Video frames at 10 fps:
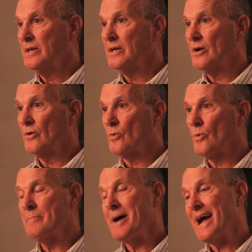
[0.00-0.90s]
And on our
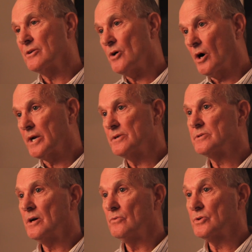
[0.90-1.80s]
way back to
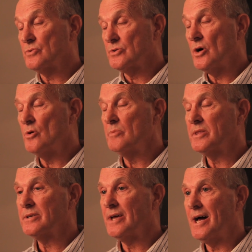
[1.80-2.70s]
Arkansas, which was home at
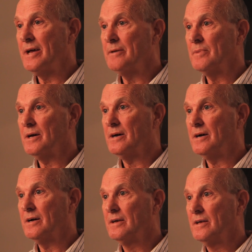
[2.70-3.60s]
the time,
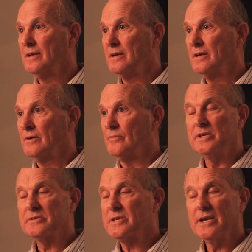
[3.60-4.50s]
we
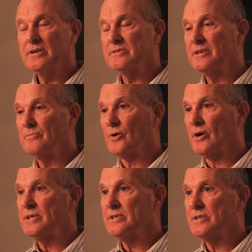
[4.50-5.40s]
decided to do something
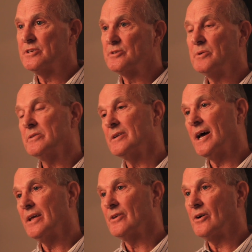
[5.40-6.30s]
crazy and just spend the
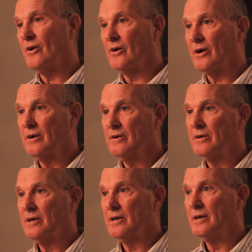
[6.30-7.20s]
night in the car
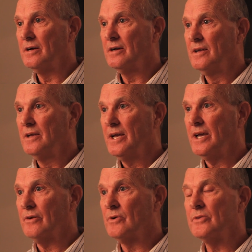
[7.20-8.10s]

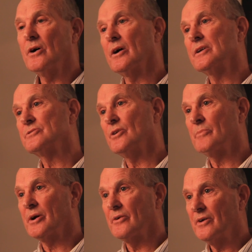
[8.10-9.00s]
and run the Arkansas
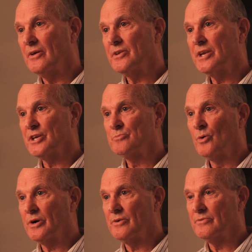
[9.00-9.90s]
Marathon the next
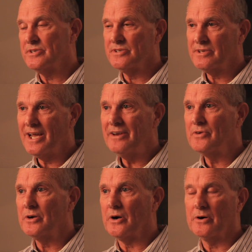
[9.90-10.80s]
morning, which is kind of
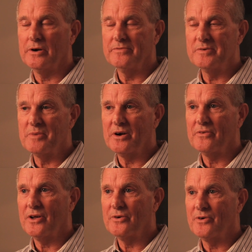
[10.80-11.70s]
unheard of in
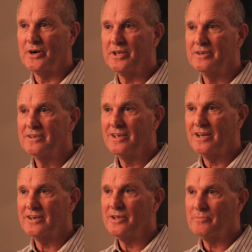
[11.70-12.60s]
marathon running.
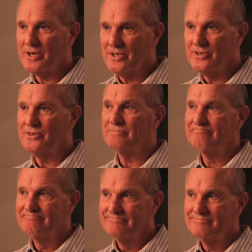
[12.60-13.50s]
Typically, you
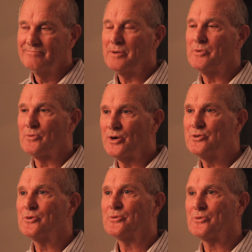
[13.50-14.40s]
maybe run
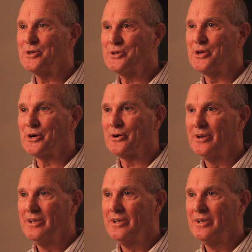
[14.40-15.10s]
2 or 3 a year.